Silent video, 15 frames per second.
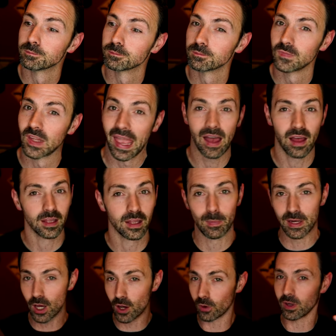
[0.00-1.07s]
yeah, let me
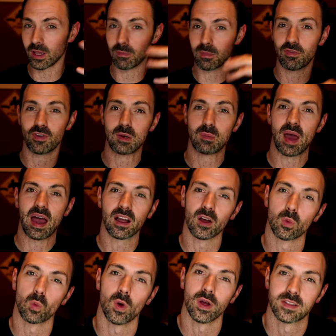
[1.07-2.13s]
know. Give me feedback
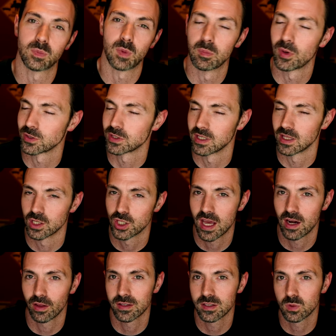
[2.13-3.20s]
on what's been posted to the
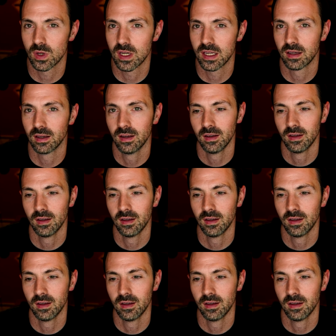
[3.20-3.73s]
channel this week.